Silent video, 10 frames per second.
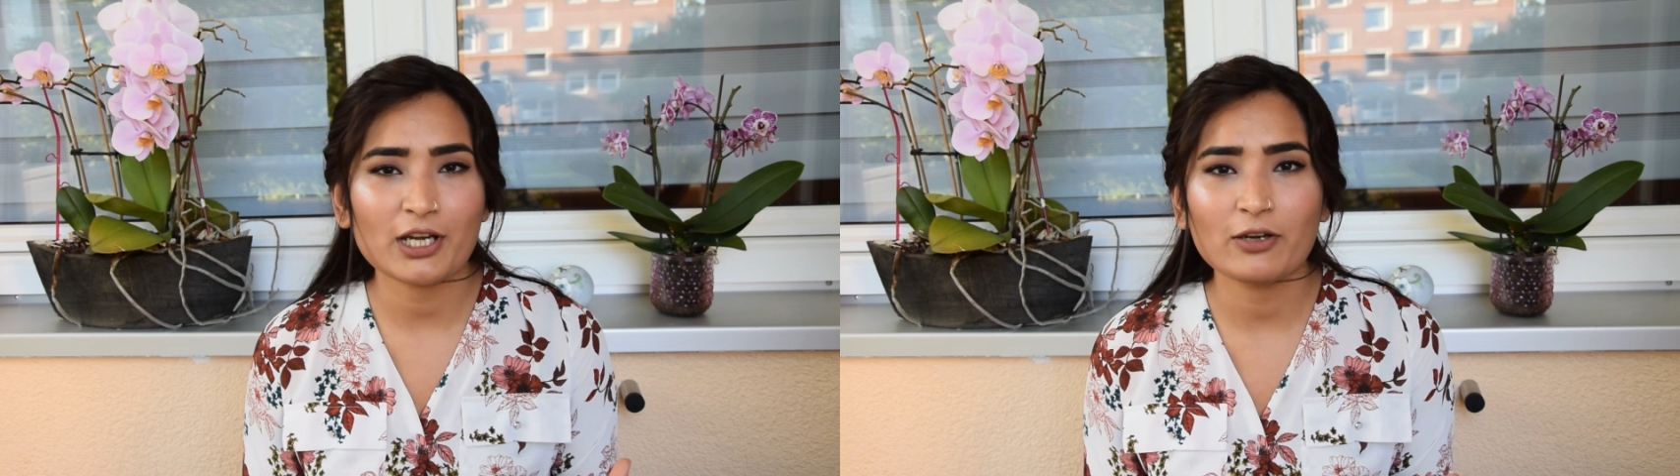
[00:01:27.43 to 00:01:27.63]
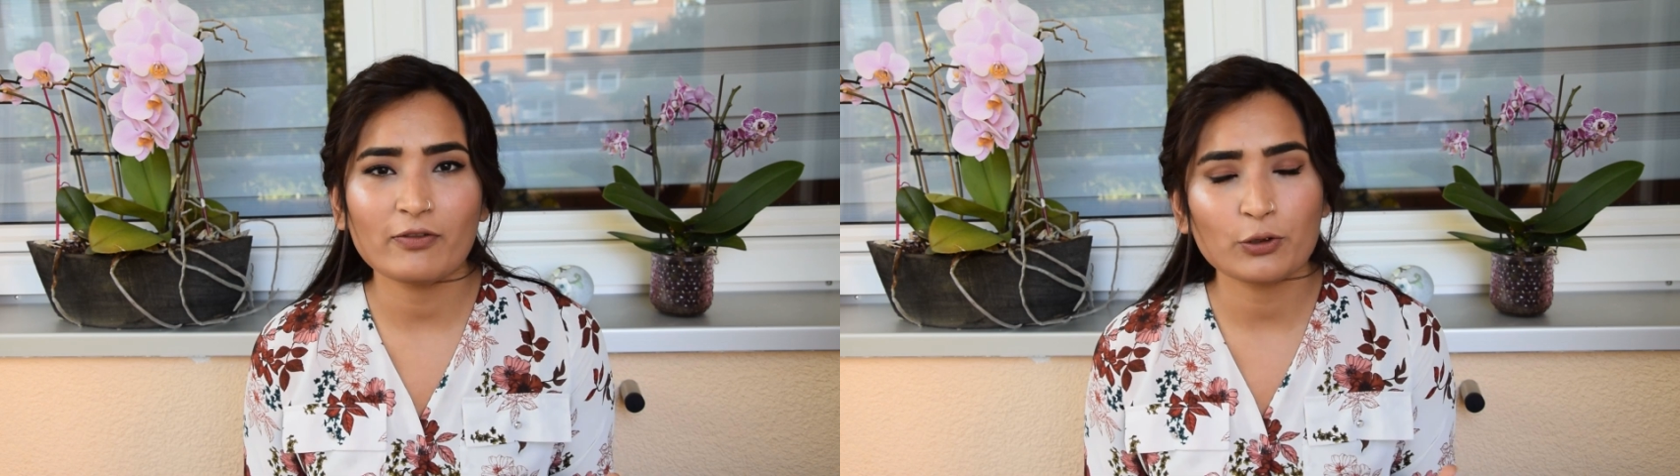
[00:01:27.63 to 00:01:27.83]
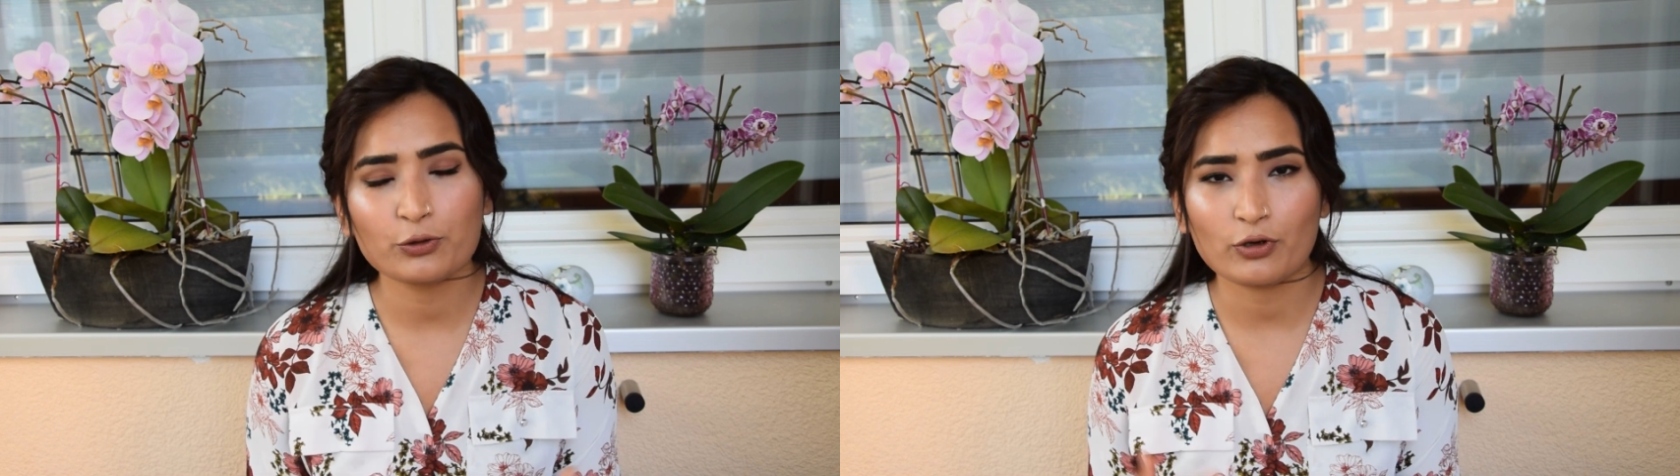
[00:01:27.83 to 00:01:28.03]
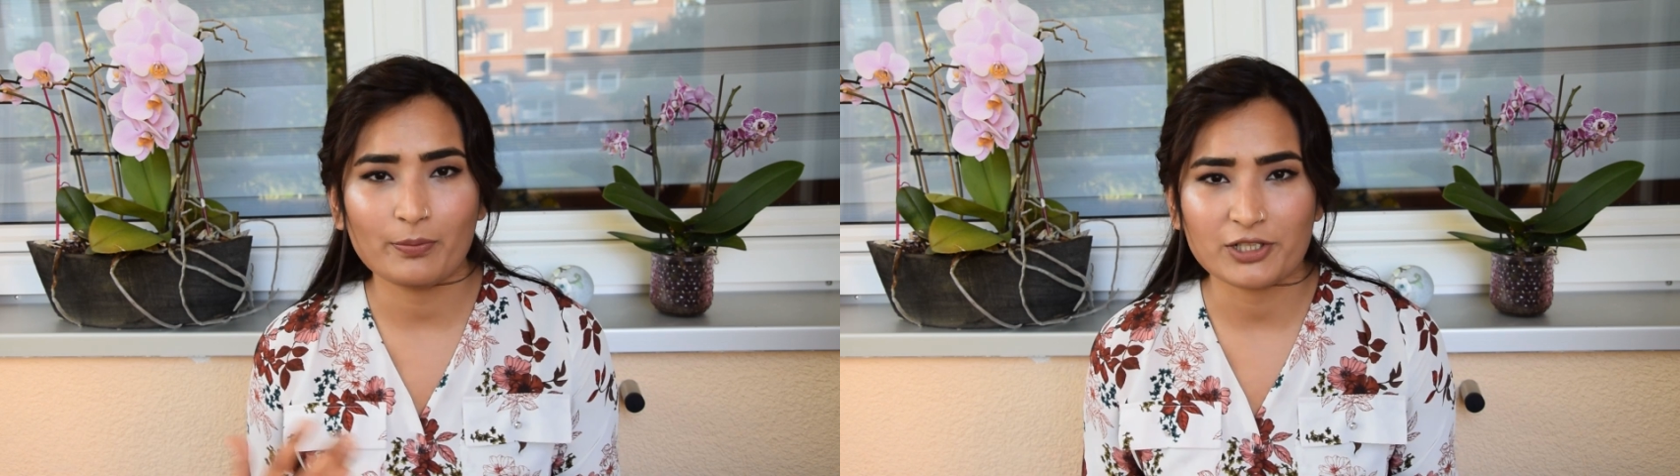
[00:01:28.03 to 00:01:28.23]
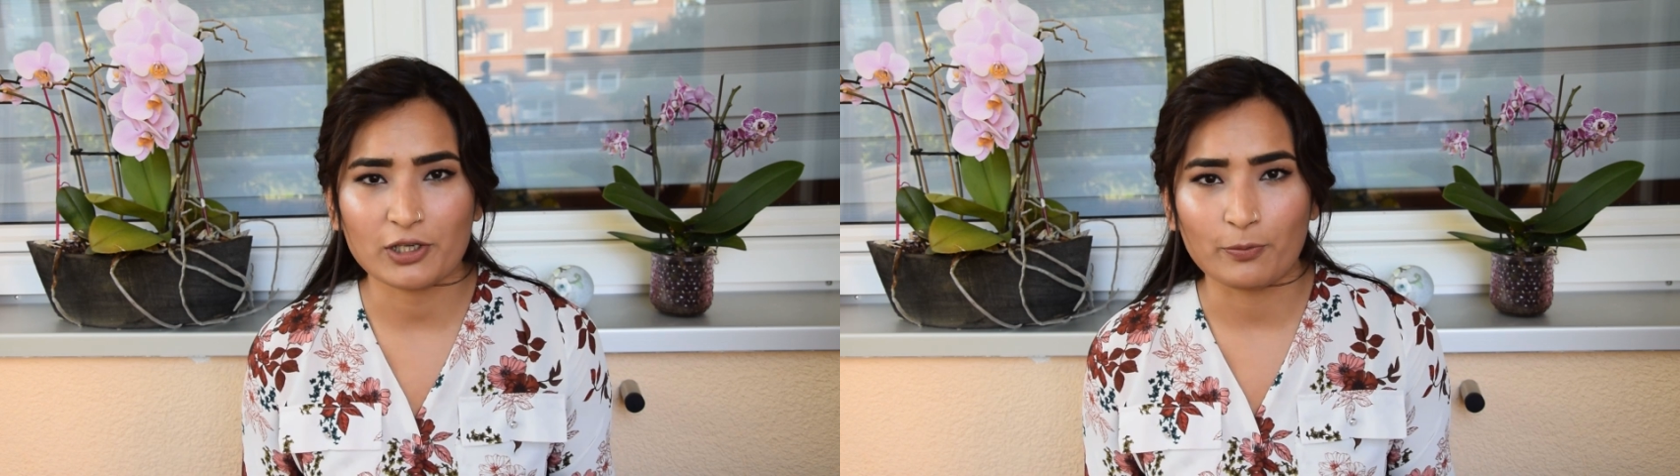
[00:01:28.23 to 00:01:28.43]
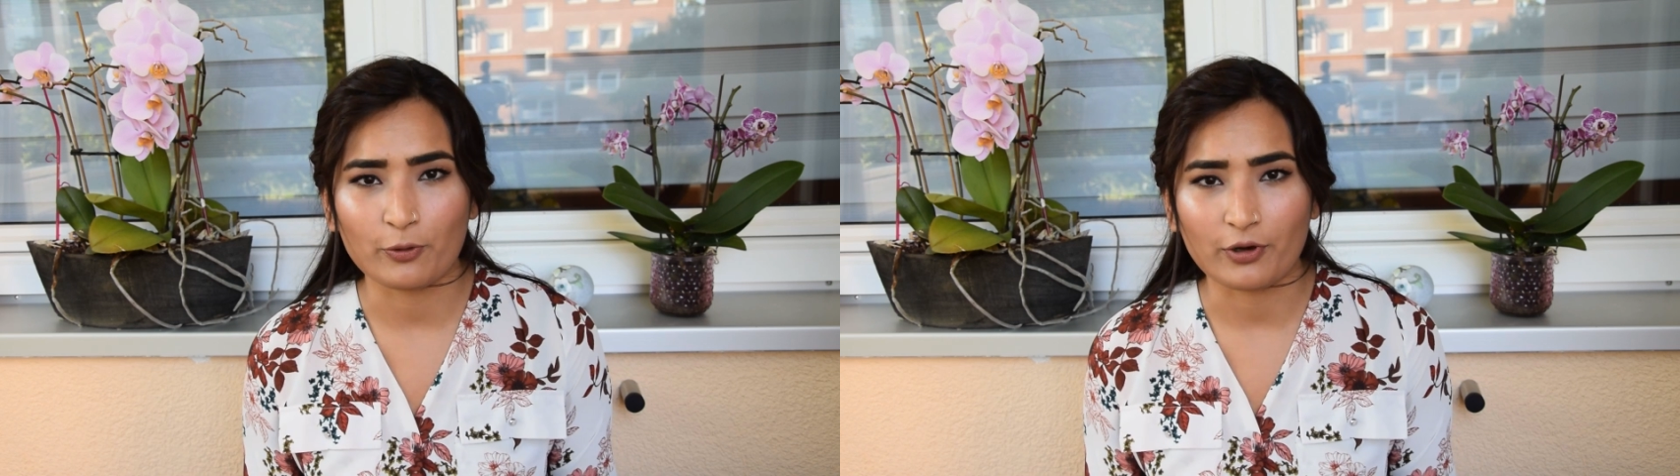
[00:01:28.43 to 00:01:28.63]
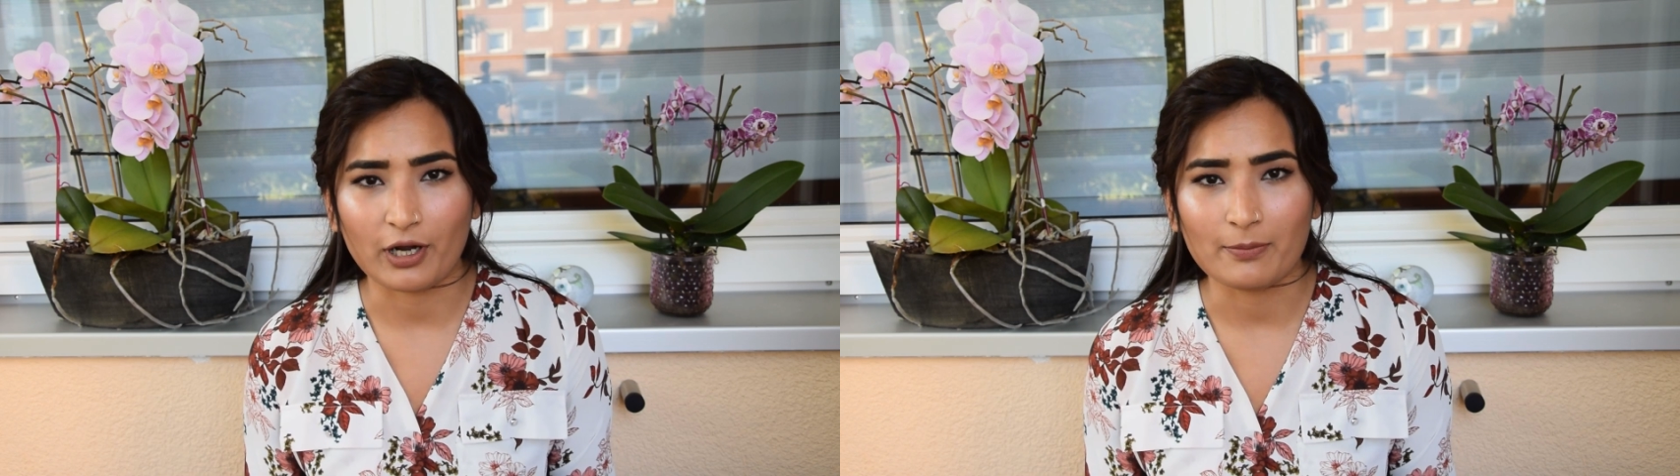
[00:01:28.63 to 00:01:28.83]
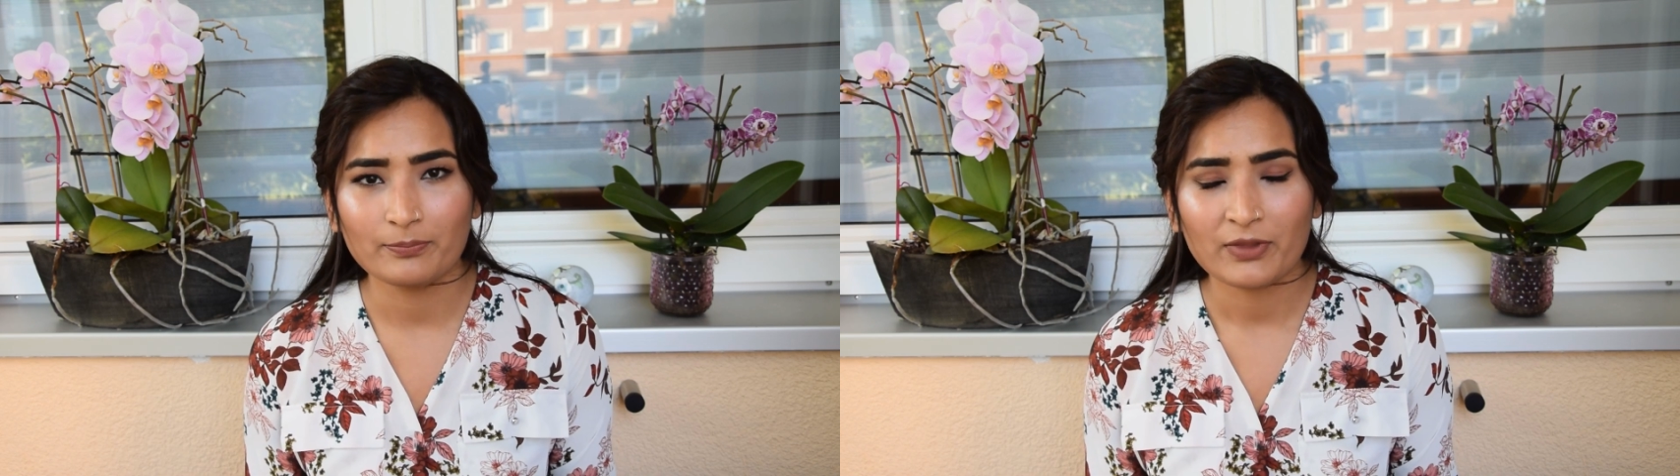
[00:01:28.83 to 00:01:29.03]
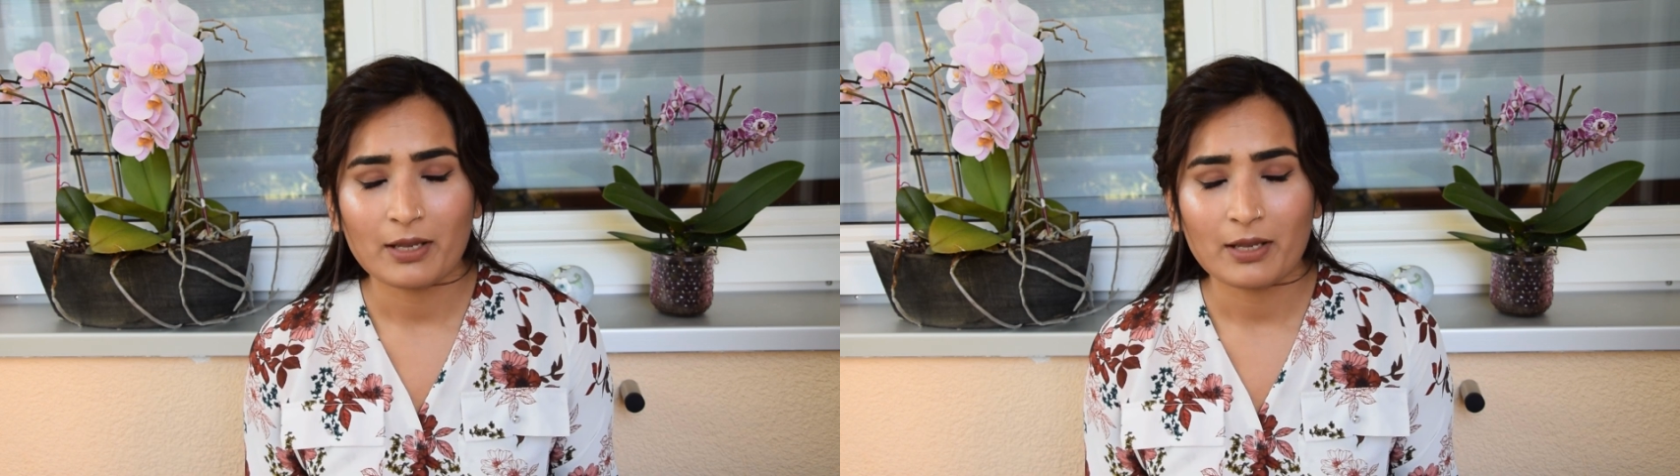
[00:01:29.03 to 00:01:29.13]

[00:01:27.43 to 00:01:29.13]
relevant to your bachelor program.